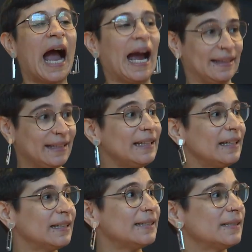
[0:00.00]
I think
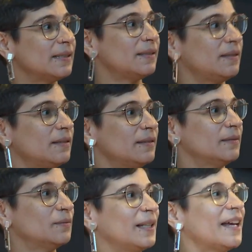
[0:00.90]
is
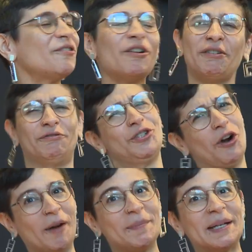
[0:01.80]
well, I don't know if
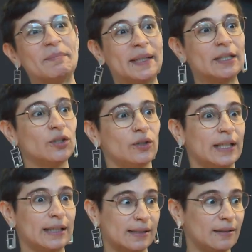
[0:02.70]
charming, but you know,
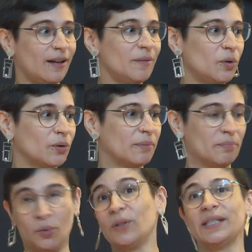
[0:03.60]
like it's a lot more
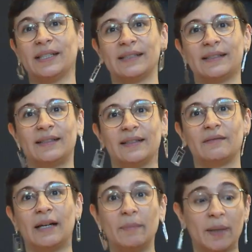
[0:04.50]
important,
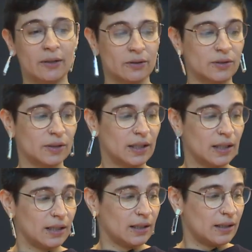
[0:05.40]
right? Because
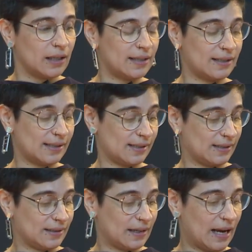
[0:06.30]
it
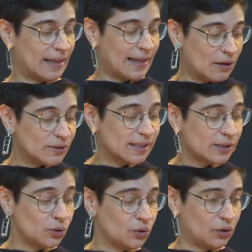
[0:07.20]
just allows us
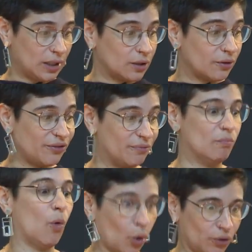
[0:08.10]
to think of
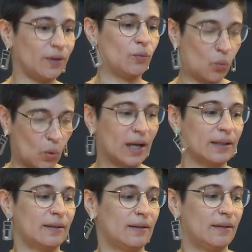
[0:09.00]
more than
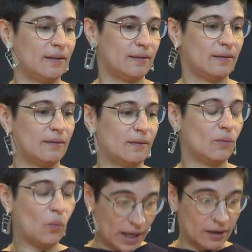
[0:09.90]
one
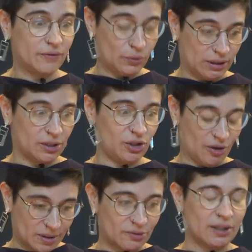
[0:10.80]
way of doing
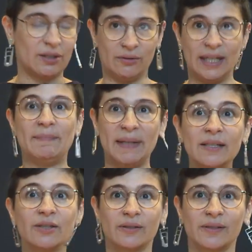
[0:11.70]
geometry in two
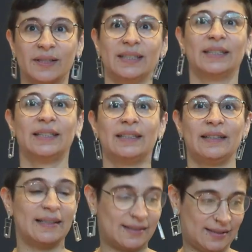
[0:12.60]
dimensions.
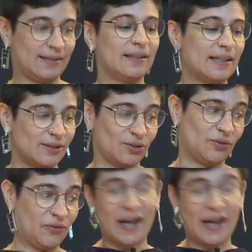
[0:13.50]
That's that's just